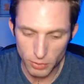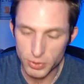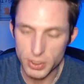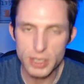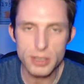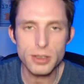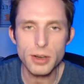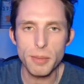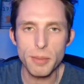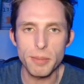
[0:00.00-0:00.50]
These
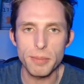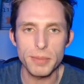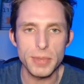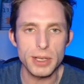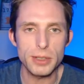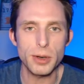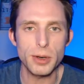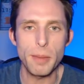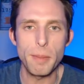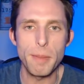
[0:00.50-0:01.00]

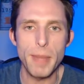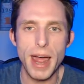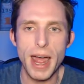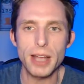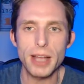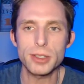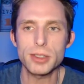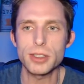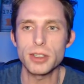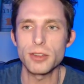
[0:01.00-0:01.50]
are
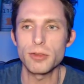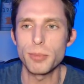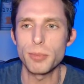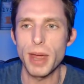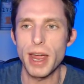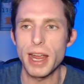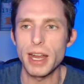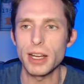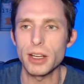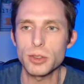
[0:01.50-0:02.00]
massive
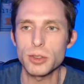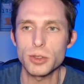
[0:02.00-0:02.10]
banks.